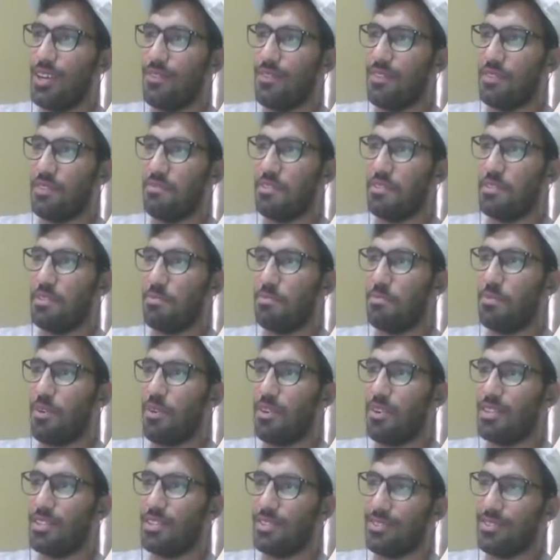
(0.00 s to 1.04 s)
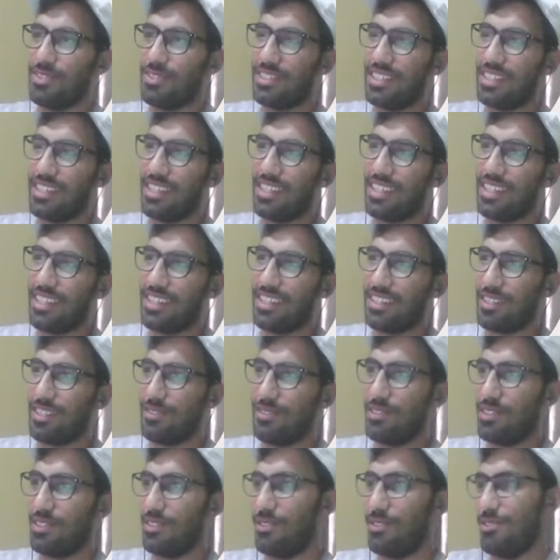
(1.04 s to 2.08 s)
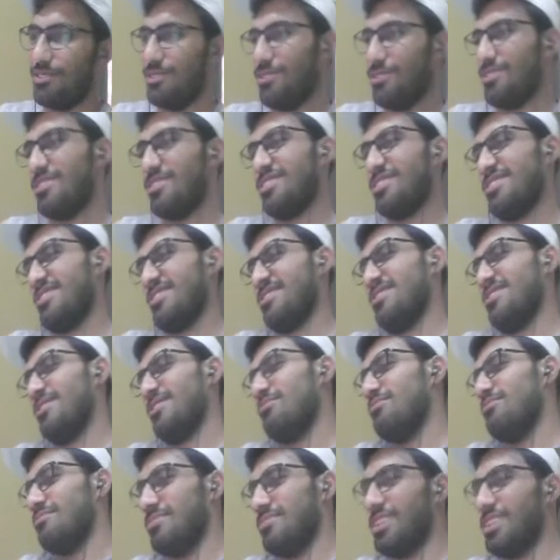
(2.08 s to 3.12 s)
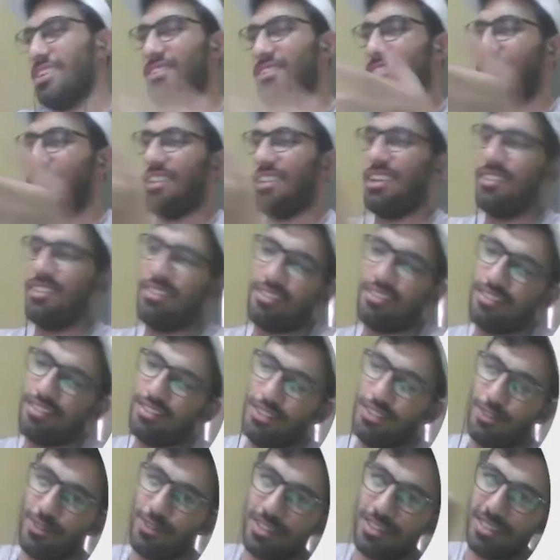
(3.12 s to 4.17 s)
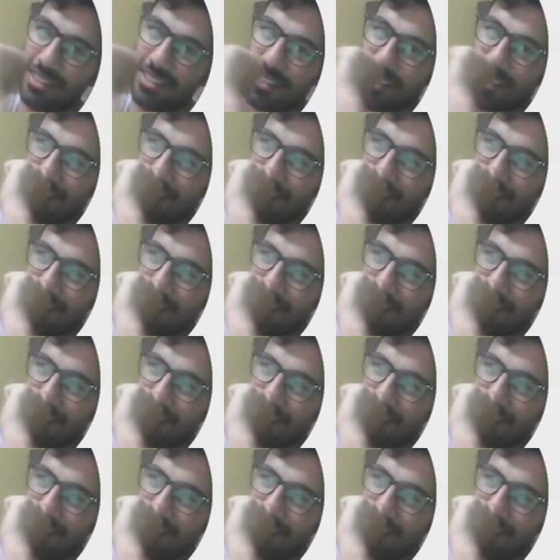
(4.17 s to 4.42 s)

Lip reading: When we plotted this data, right, it will look some country, I think in USA.